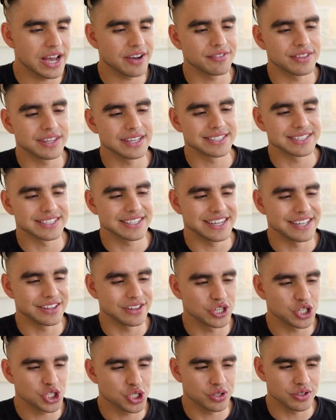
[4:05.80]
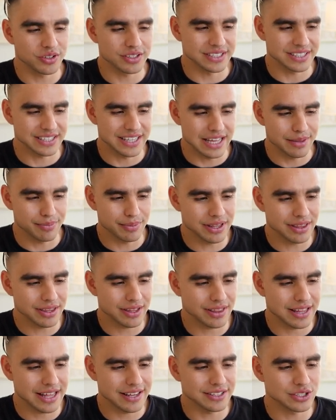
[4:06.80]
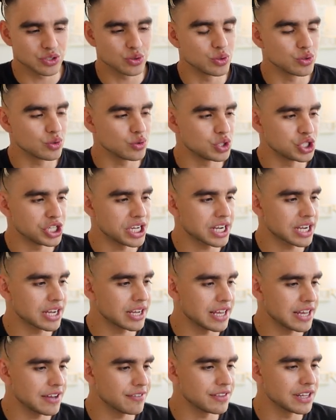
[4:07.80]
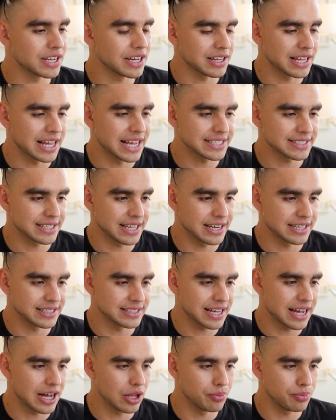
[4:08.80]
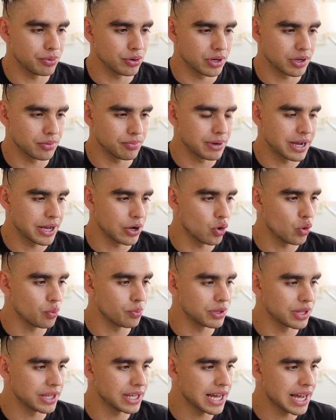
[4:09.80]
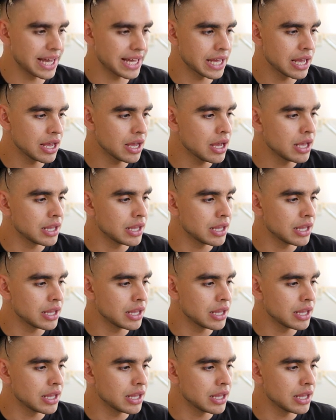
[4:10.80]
have this conditional statement that is going to check if the class that is outputted by OpenAI